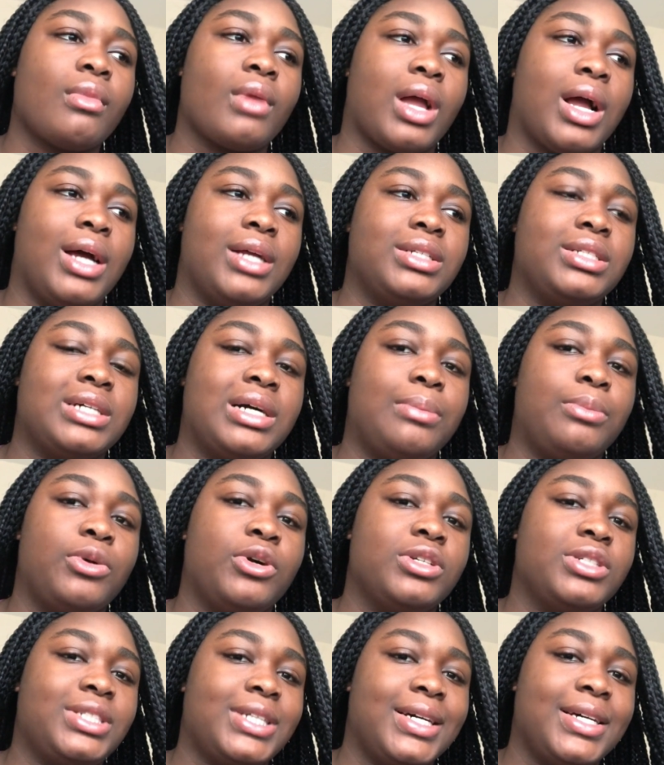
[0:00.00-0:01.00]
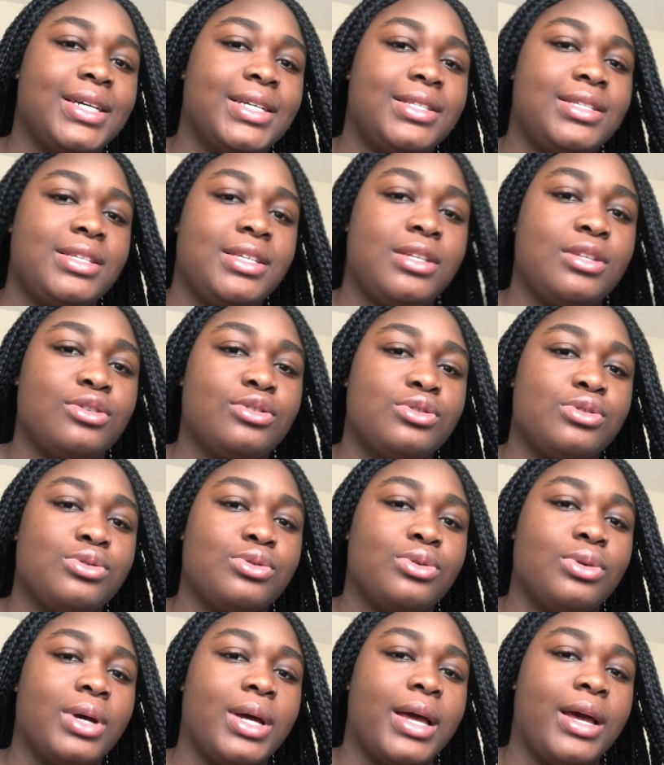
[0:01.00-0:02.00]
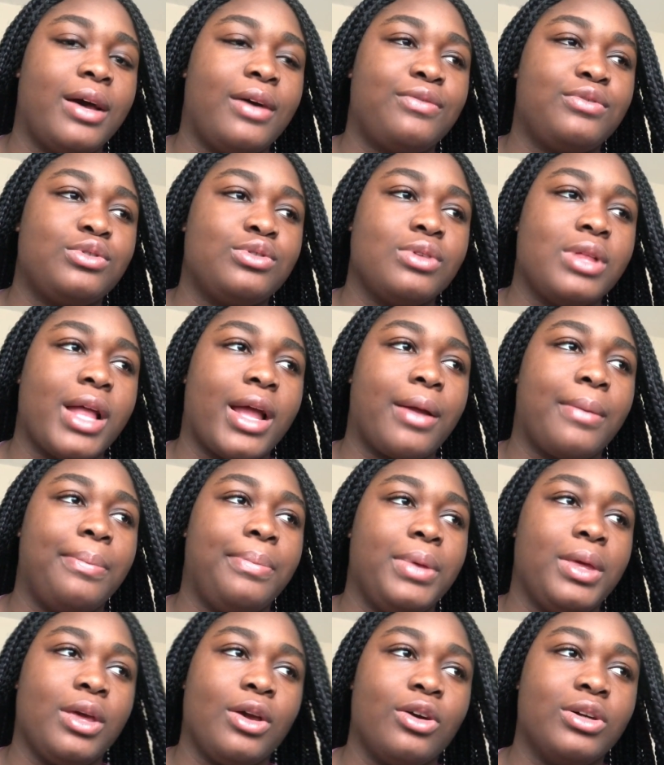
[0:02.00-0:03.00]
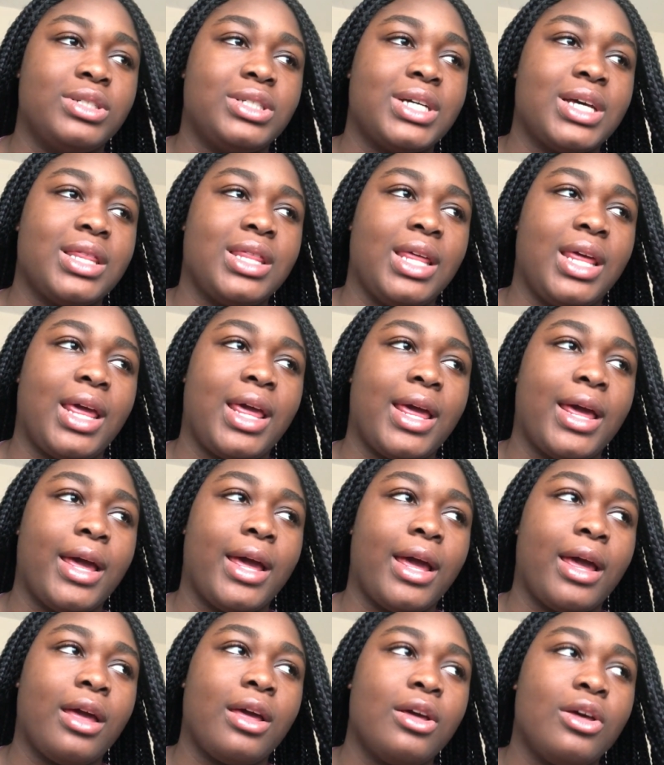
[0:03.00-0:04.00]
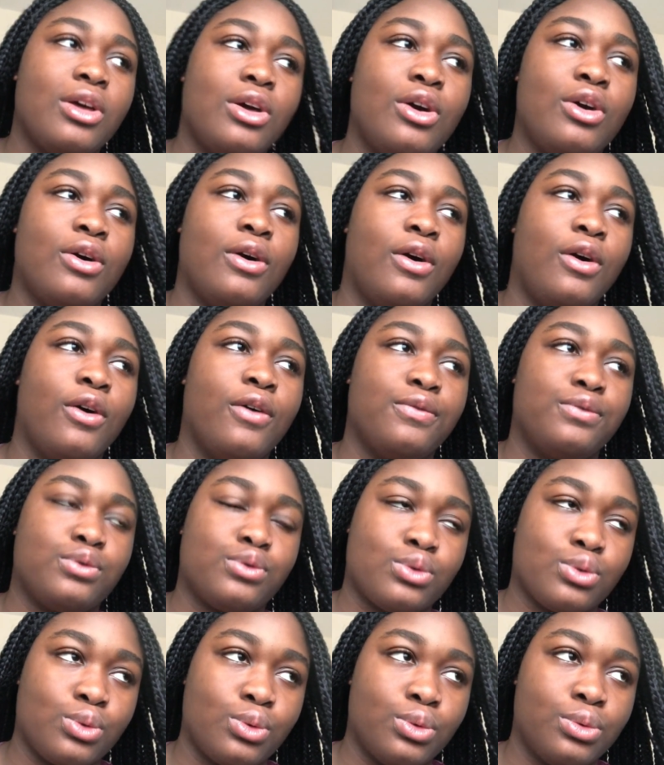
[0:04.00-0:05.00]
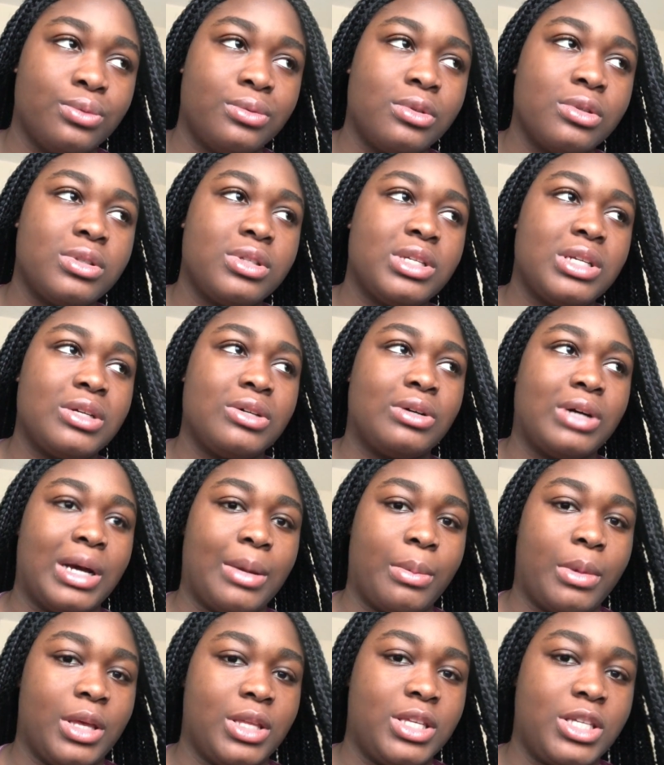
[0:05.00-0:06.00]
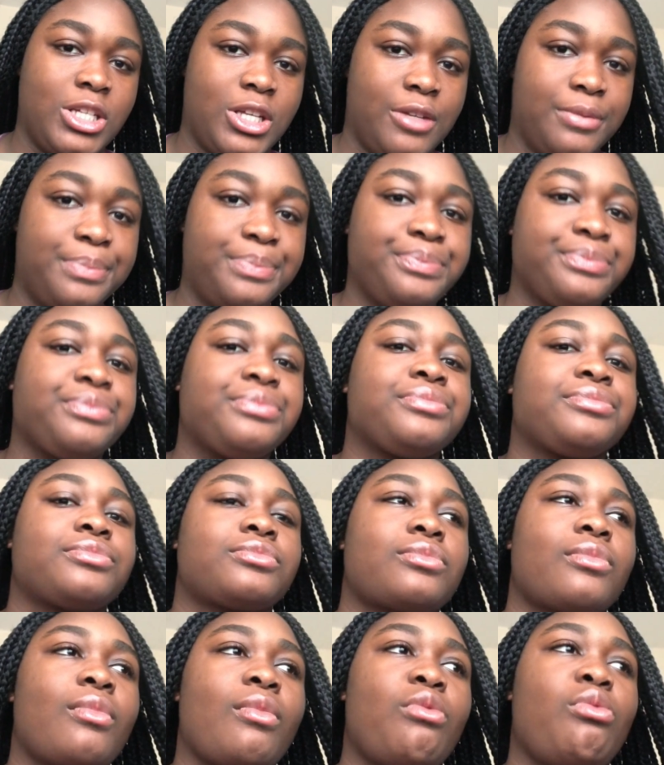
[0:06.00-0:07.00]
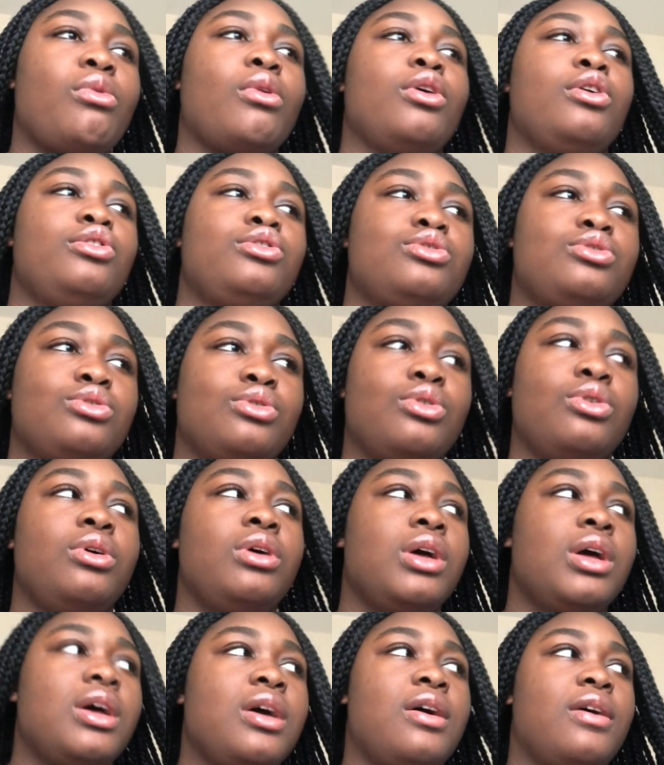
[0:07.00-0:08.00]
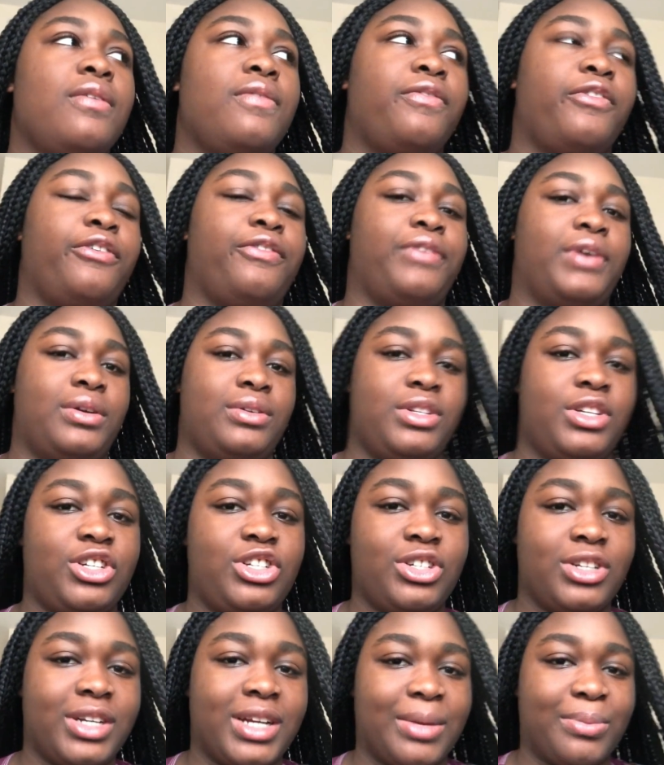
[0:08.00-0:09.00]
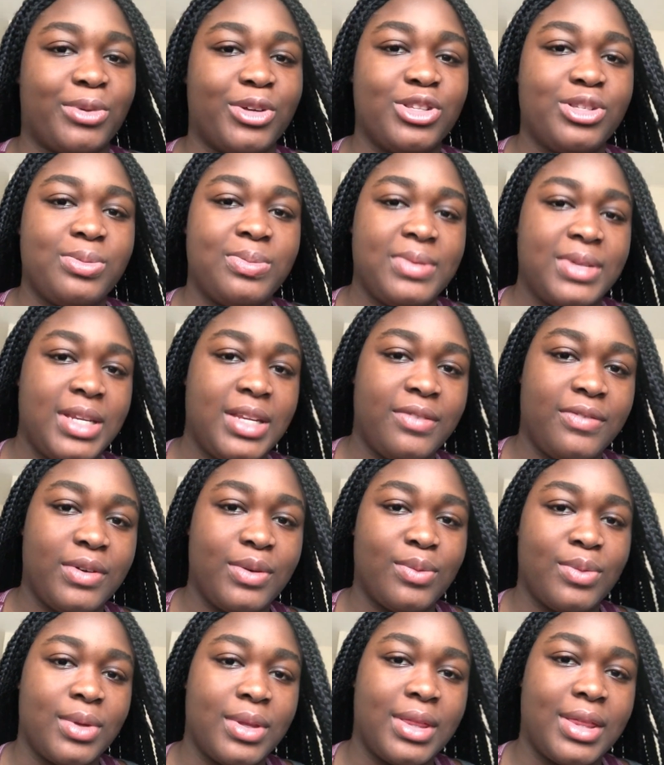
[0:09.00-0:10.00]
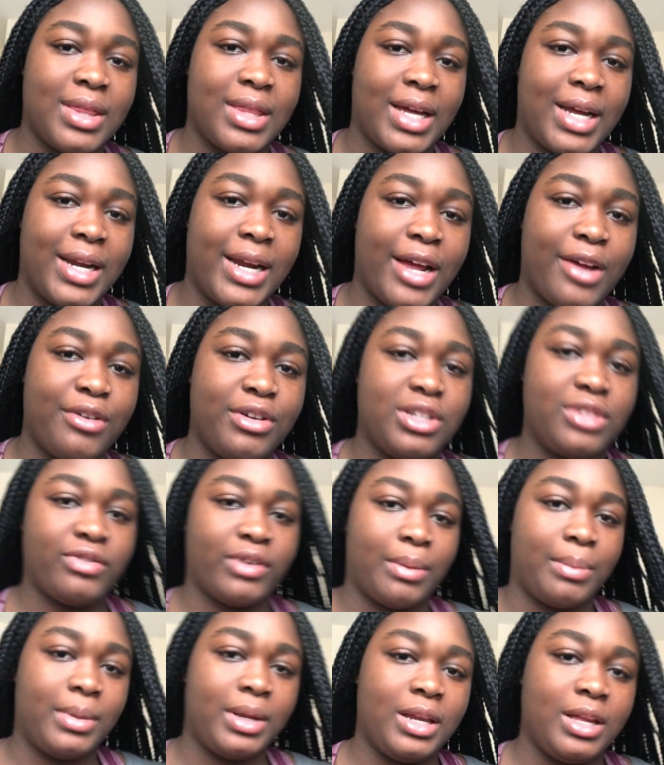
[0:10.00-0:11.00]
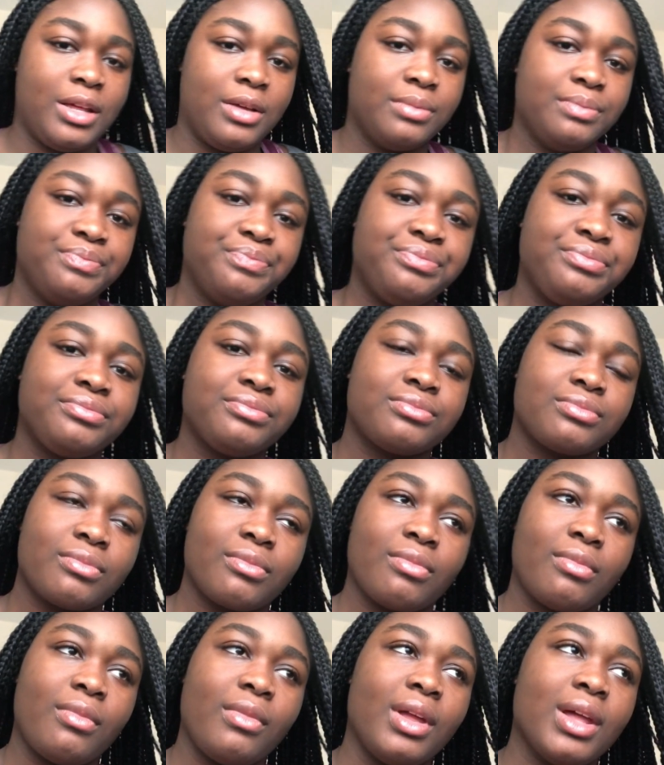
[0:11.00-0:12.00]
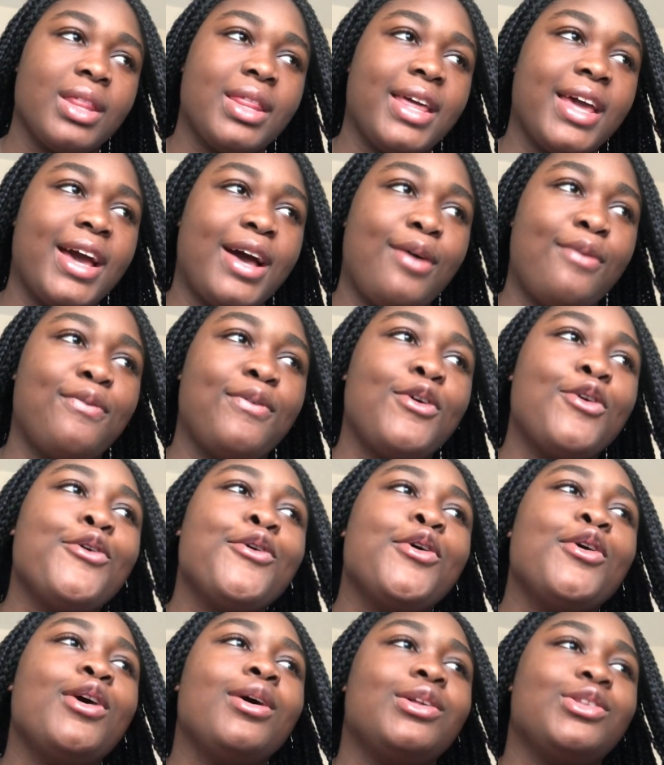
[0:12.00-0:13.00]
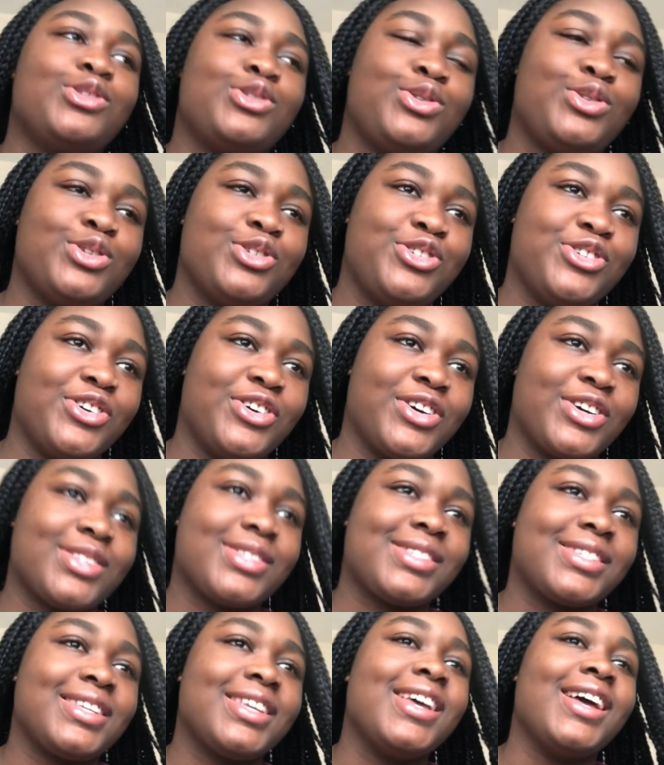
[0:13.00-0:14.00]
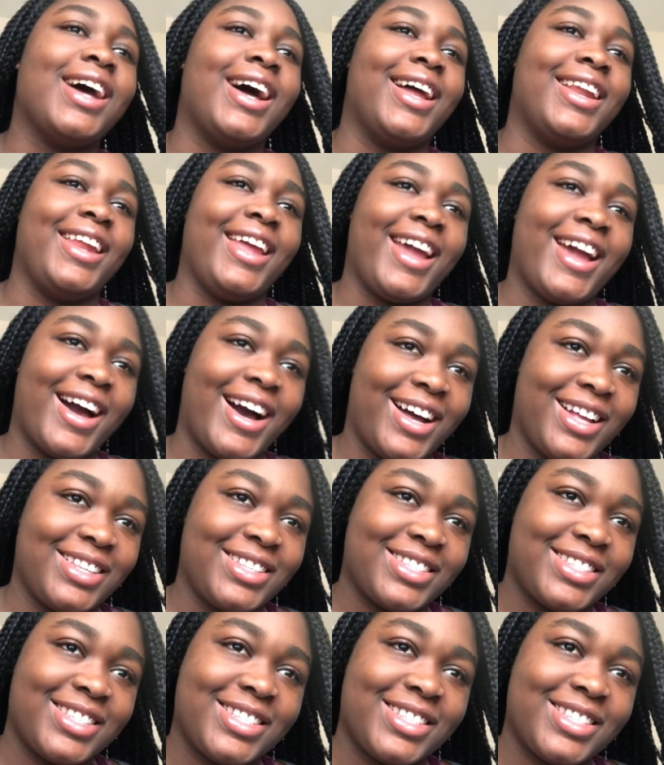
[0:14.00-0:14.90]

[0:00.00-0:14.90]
and I'm under 18, so I have to like be under the care of school till I'm 18. So for foundation, I'm going to be living with an Irish family. They have two dogs and a cat,